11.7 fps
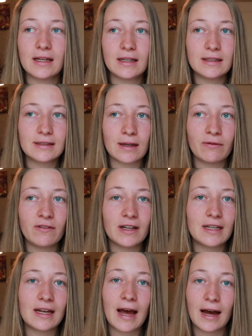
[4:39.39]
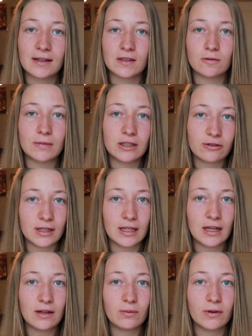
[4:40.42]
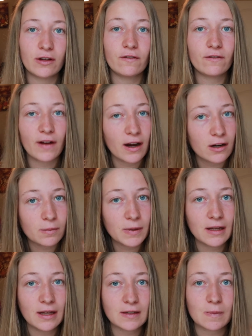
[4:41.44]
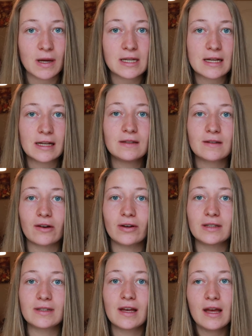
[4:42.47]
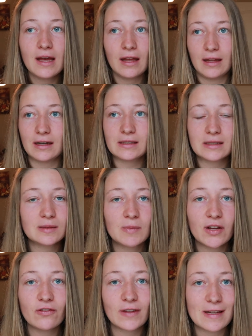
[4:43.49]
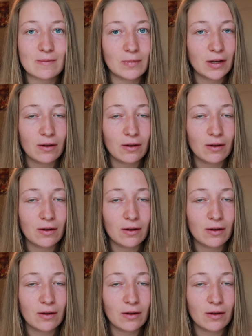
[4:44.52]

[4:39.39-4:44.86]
is something that has to be treated with therapy especially so it's there's this myth that